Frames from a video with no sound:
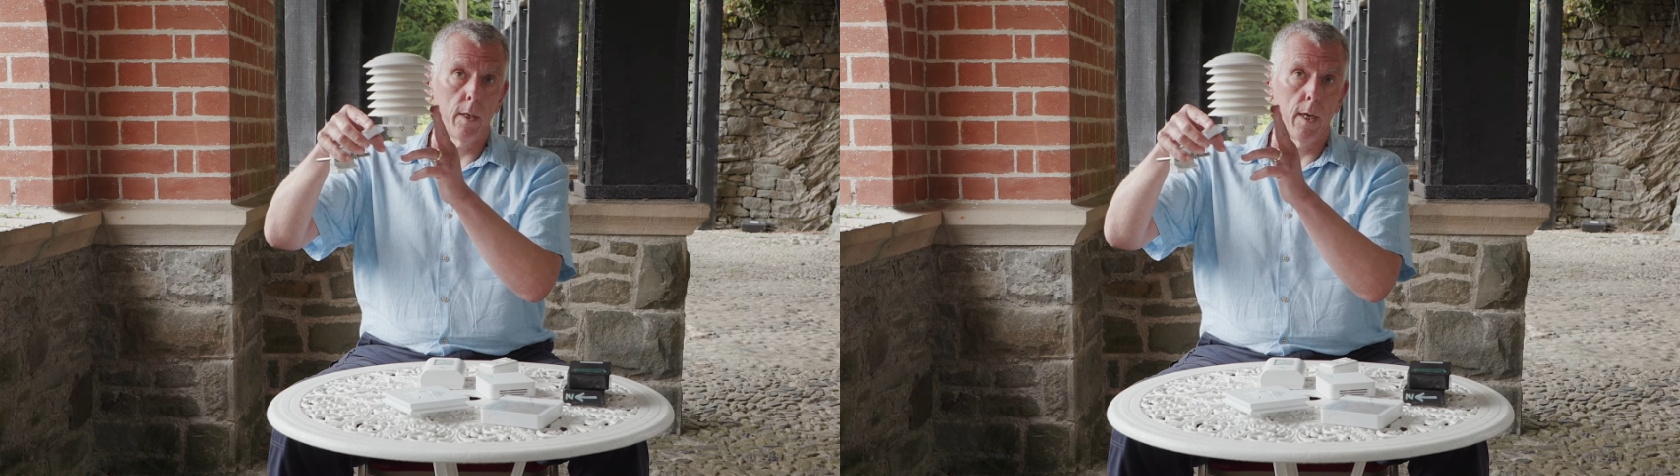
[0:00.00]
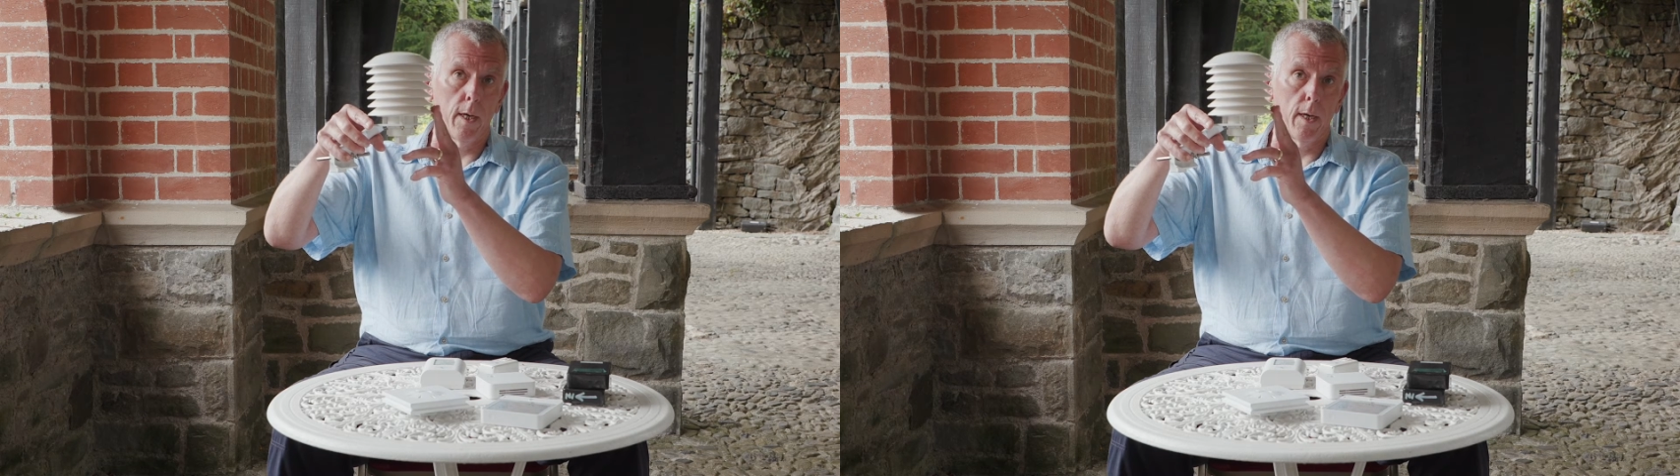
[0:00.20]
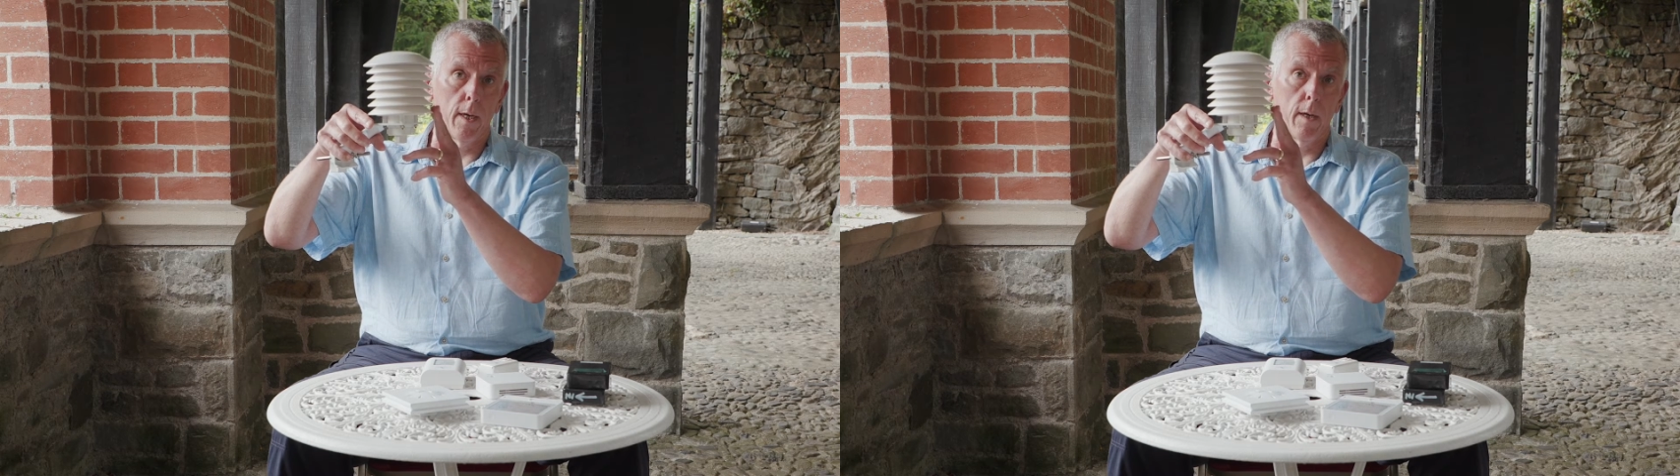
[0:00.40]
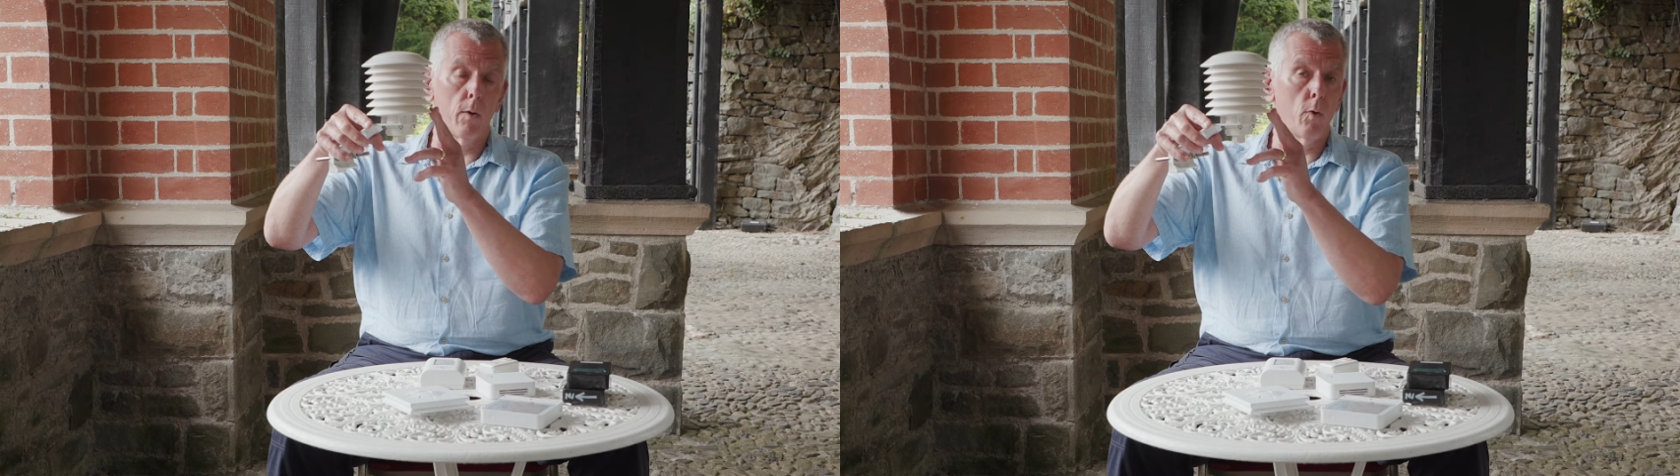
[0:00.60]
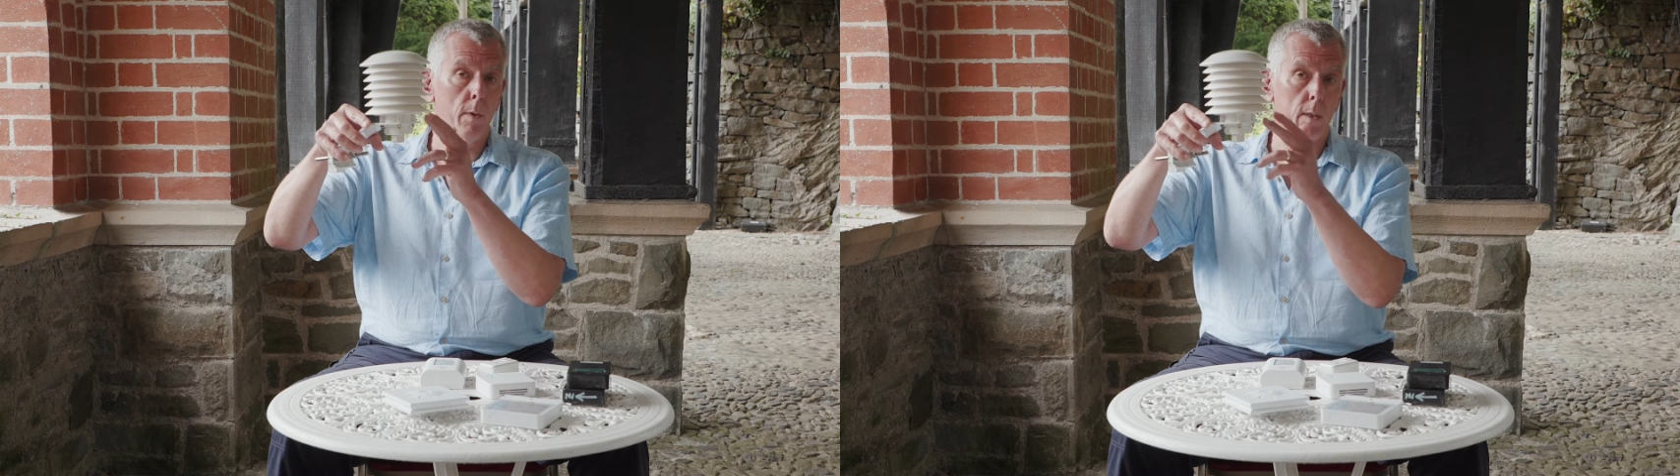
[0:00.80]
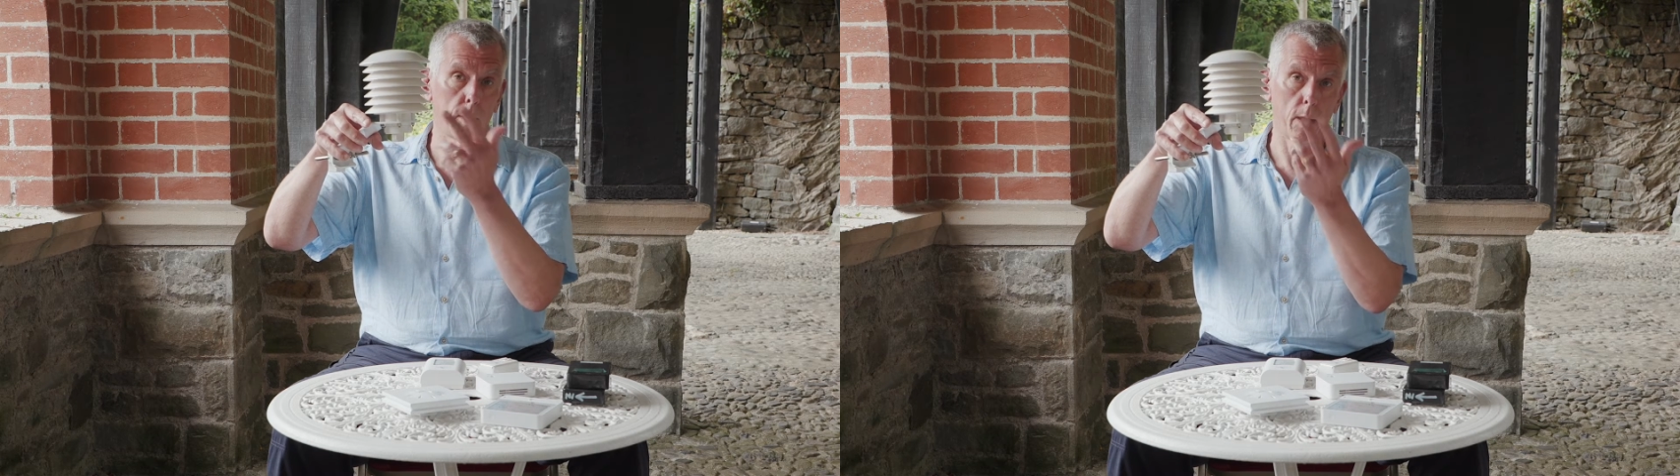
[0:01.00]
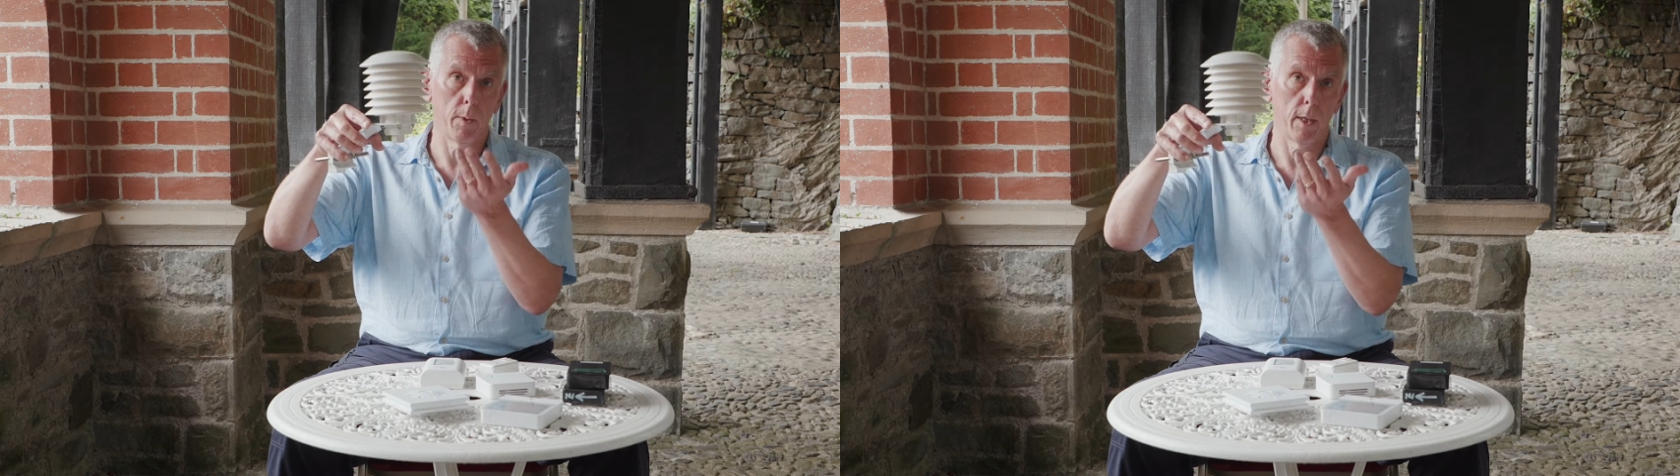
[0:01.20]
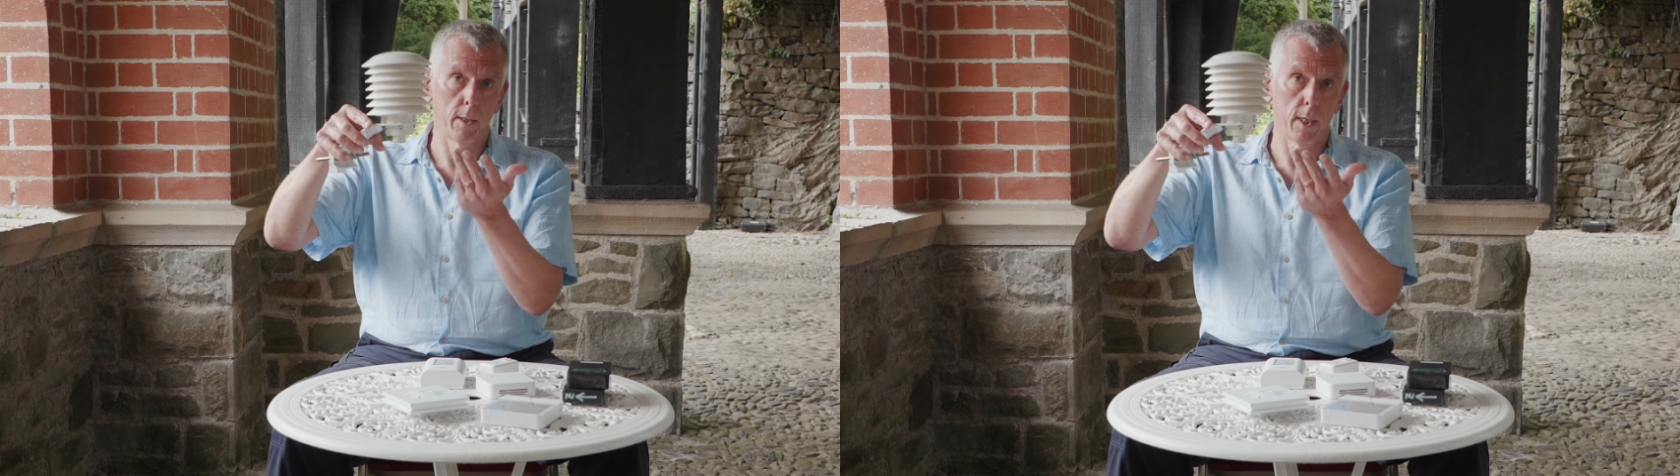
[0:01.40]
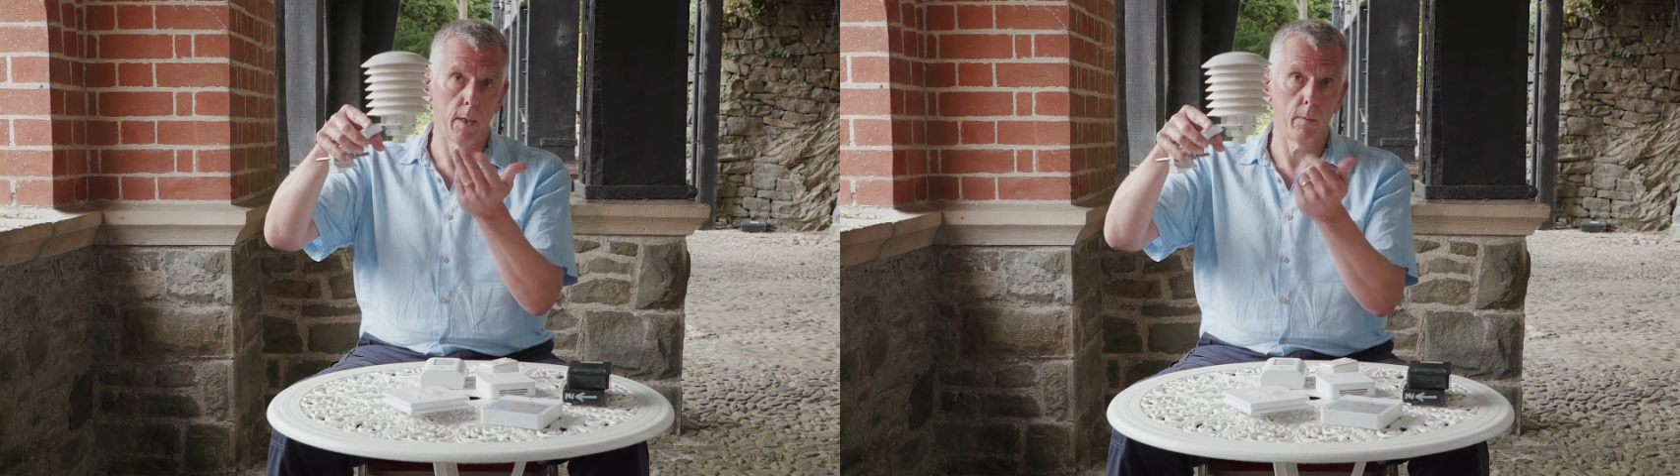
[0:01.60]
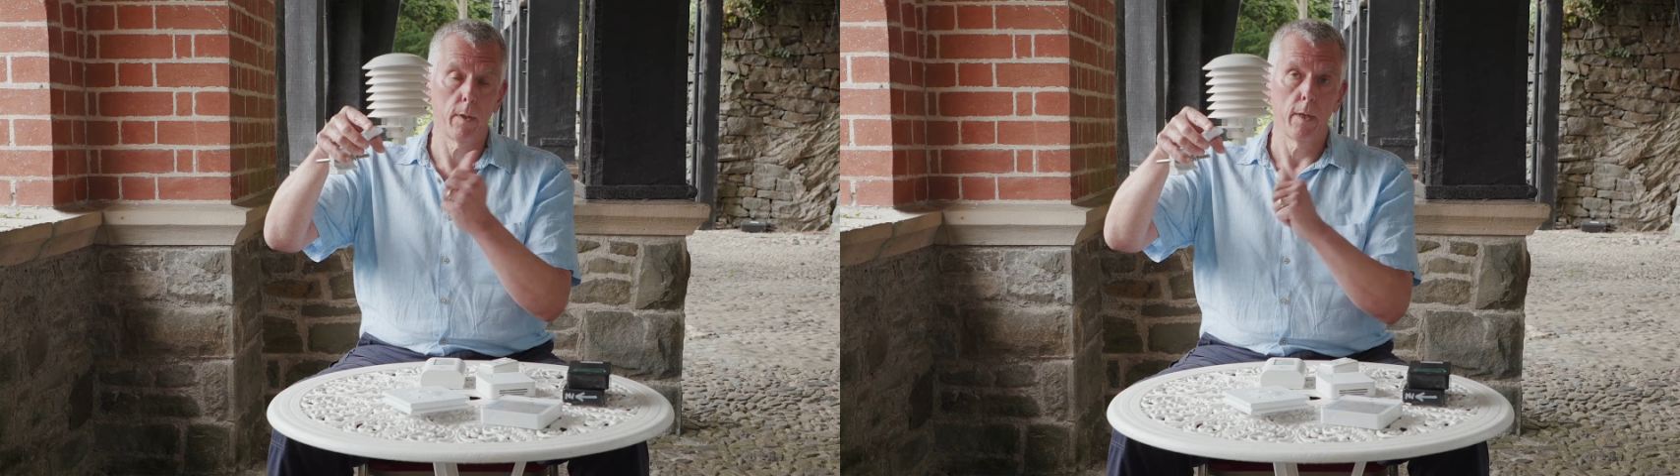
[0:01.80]
normally say within a
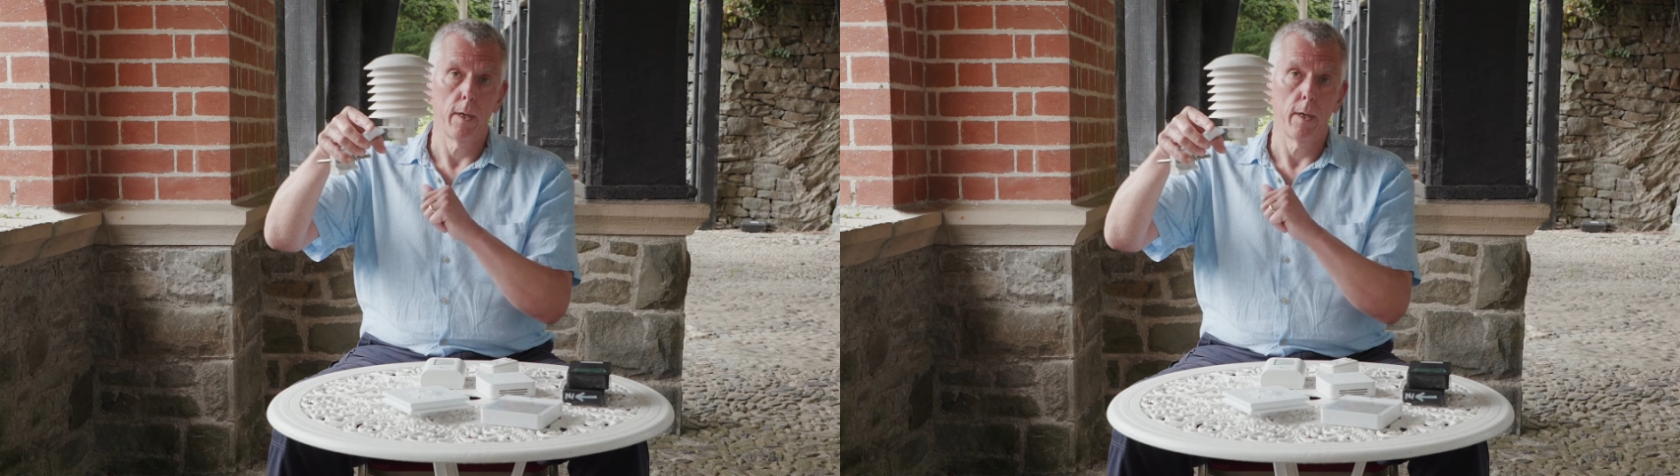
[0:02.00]
town.